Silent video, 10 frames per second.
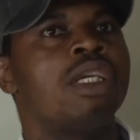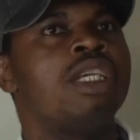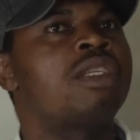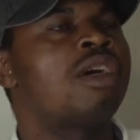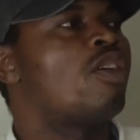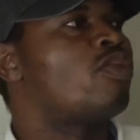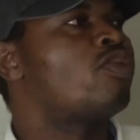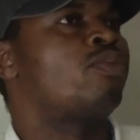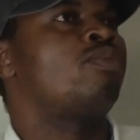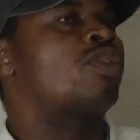instead
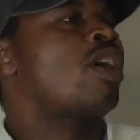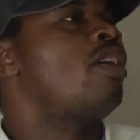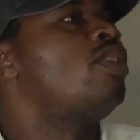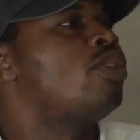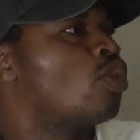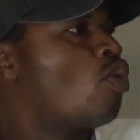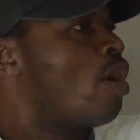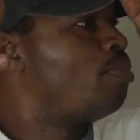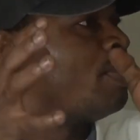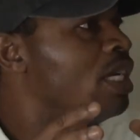of traveling to
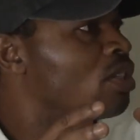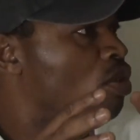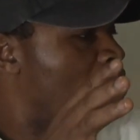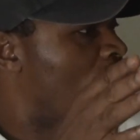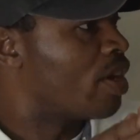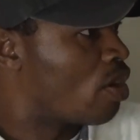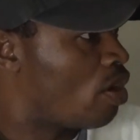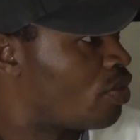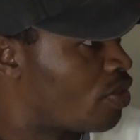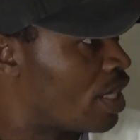one place to have a
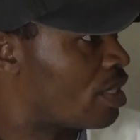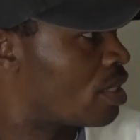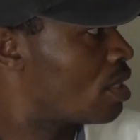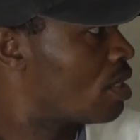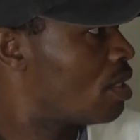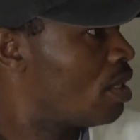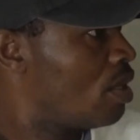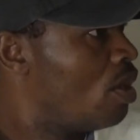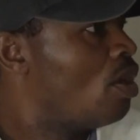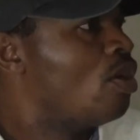conference,
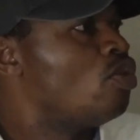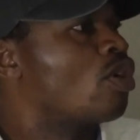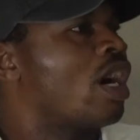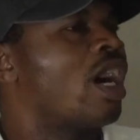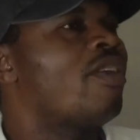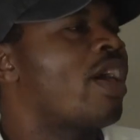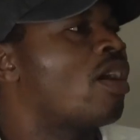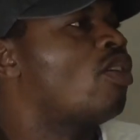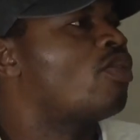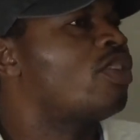you can have
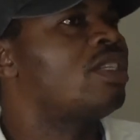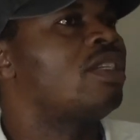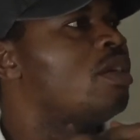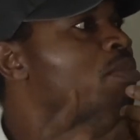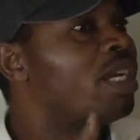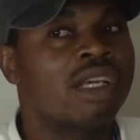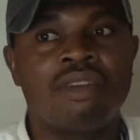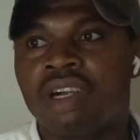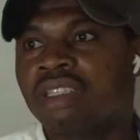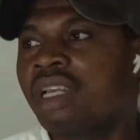that conference in the
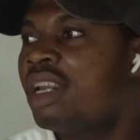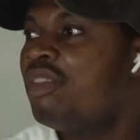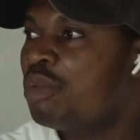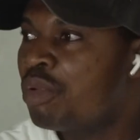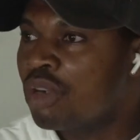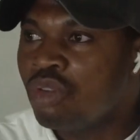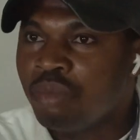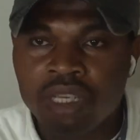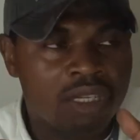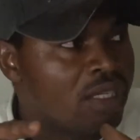metaverse and everybody will
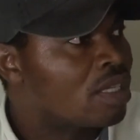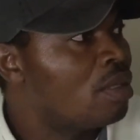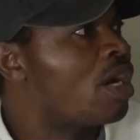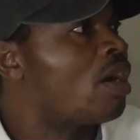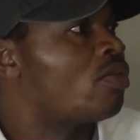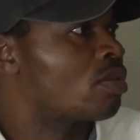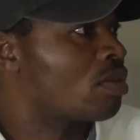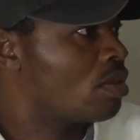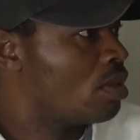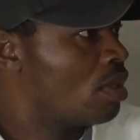be in the same house.